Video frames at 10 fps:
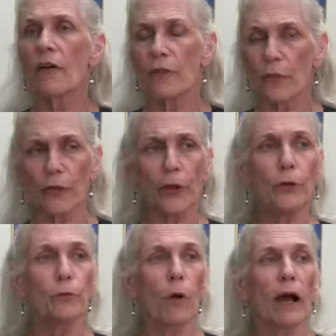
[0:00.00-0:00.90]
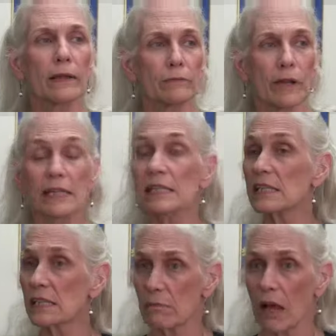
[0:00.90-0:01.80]
The third one
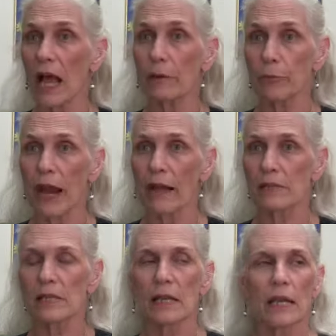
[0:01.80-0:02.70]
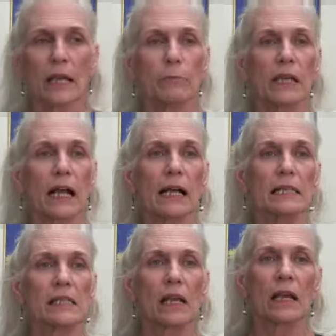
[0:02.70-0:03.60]
raises some eyebrows
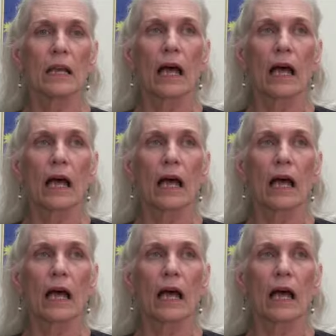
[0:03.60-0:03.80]
because